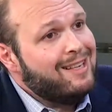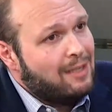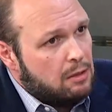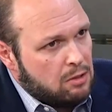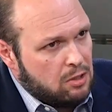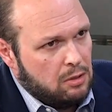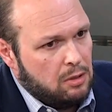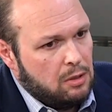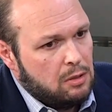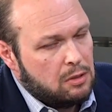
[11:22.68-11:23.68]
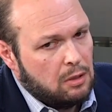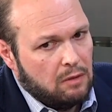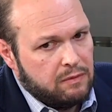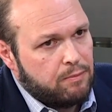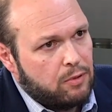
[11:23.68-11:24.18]
concerns
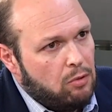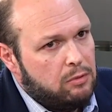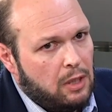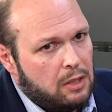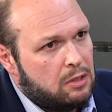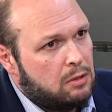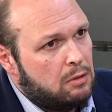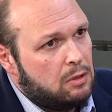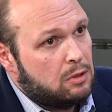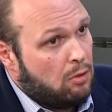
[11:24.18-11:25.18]
of the protesters